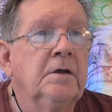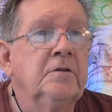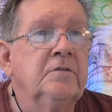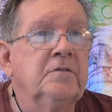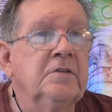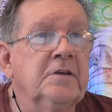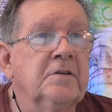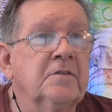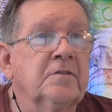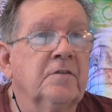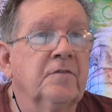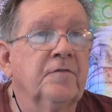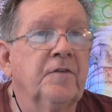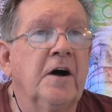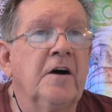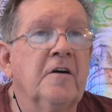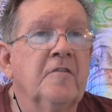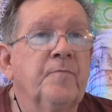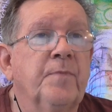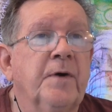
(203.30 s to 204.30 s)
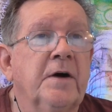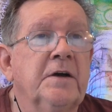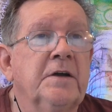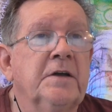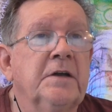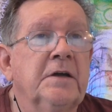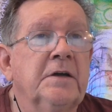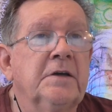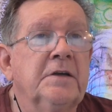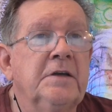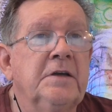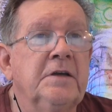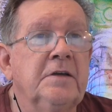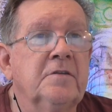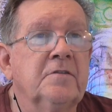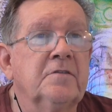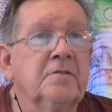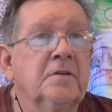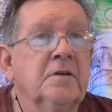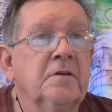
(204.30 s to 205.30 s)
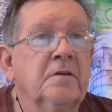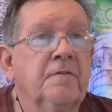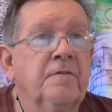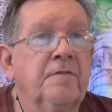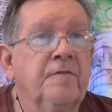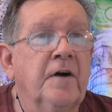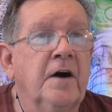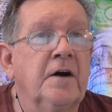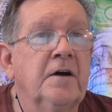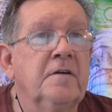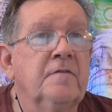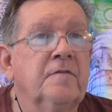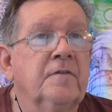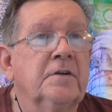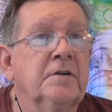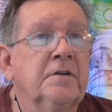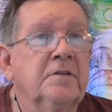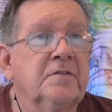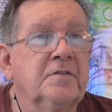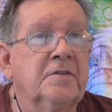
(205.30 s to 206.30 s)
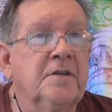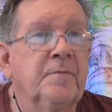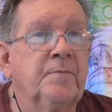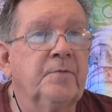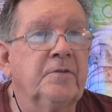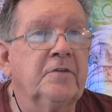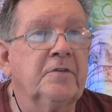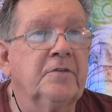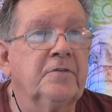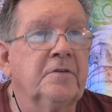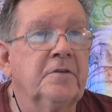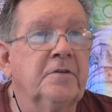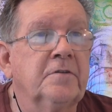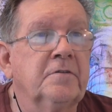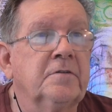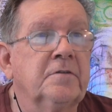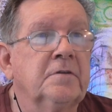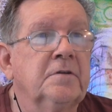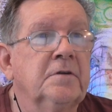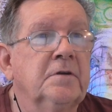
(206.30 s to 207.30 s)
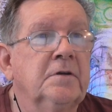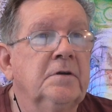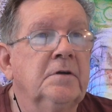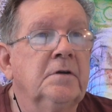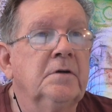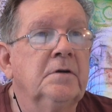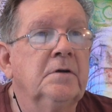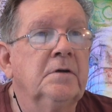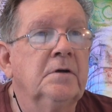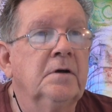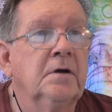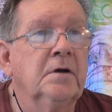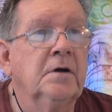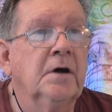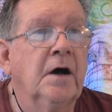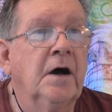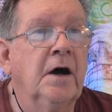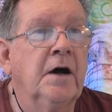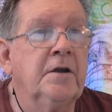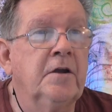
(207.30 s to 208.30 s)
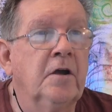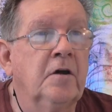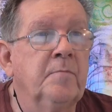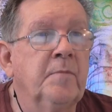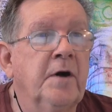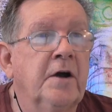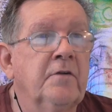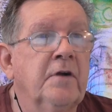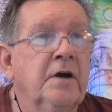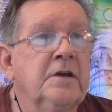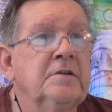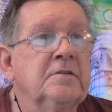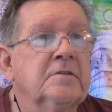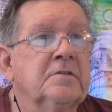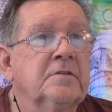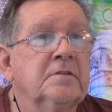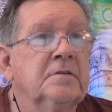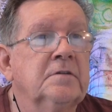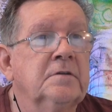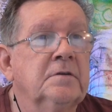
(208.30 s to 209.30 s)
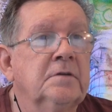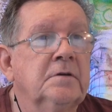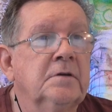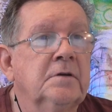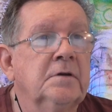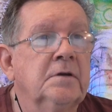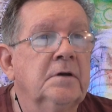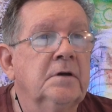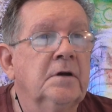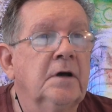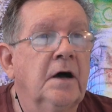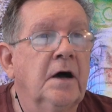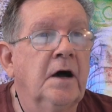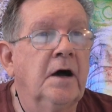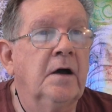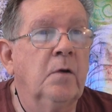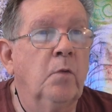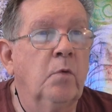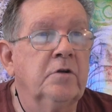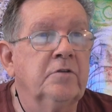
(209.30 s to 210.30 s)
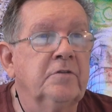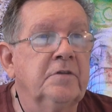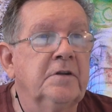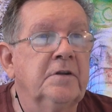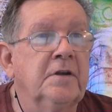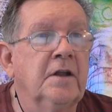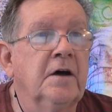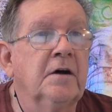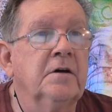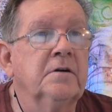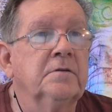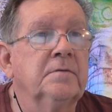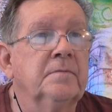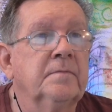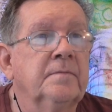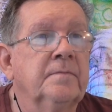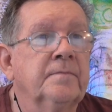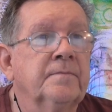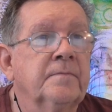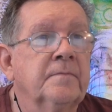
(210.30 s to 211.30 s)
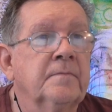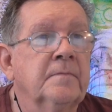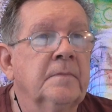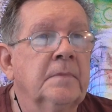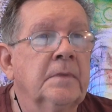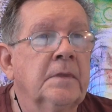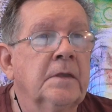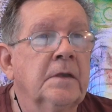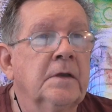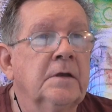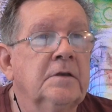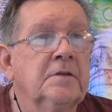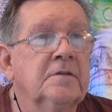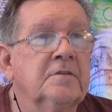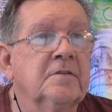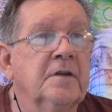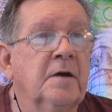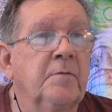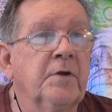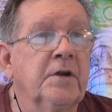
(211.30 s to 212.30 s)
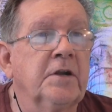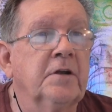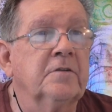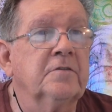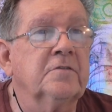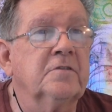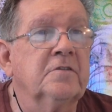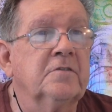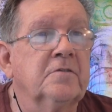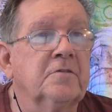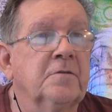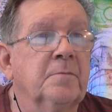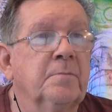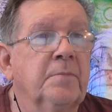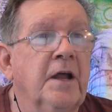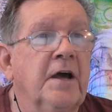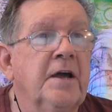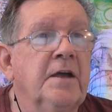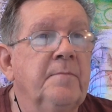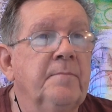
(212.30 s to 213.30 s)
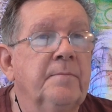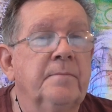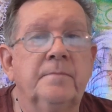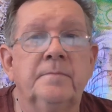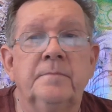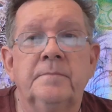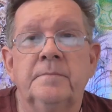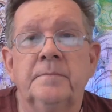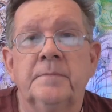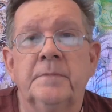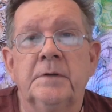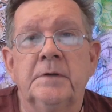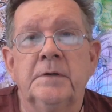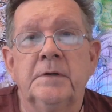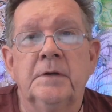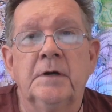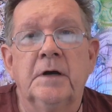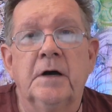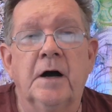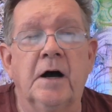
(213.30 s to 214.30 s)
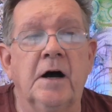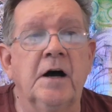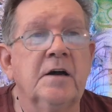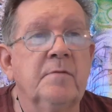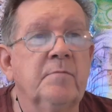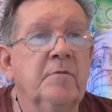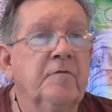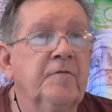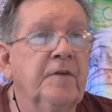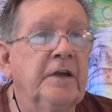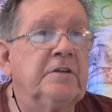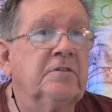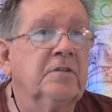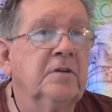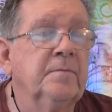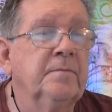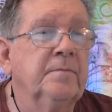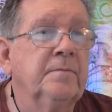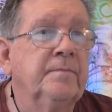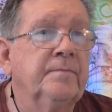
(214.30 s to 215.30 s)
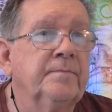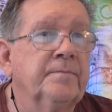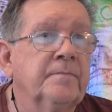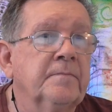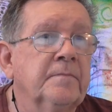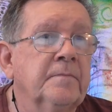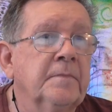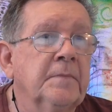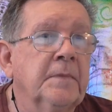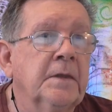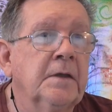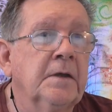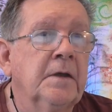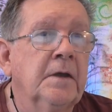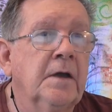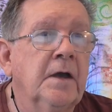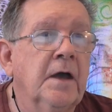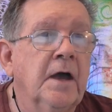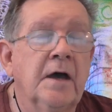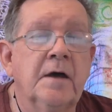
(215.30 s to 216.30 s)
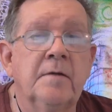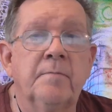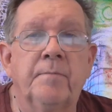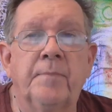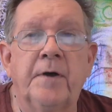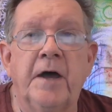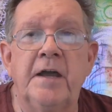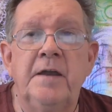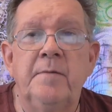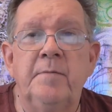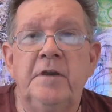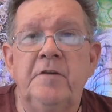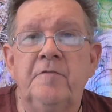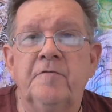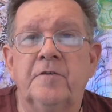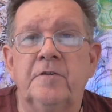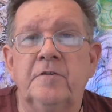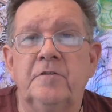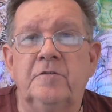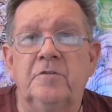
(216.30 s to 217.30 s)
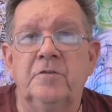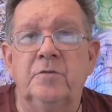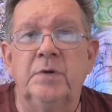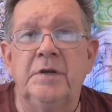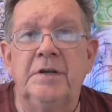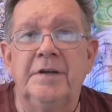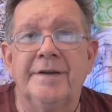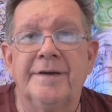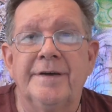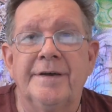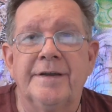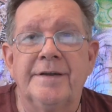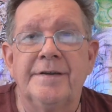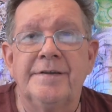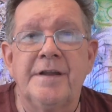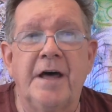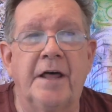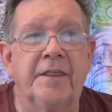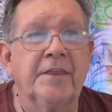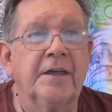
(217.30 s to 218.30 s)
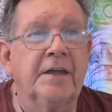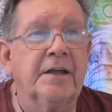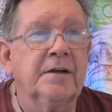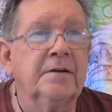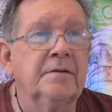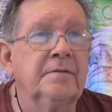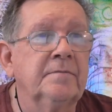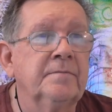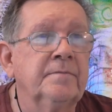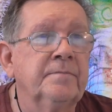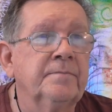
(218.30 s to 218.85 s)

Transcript: She is survived by his 5 stepsisters. I know my rights. I want it now. Someone else is to blame, I'm a victim, and pay me for doing nothing.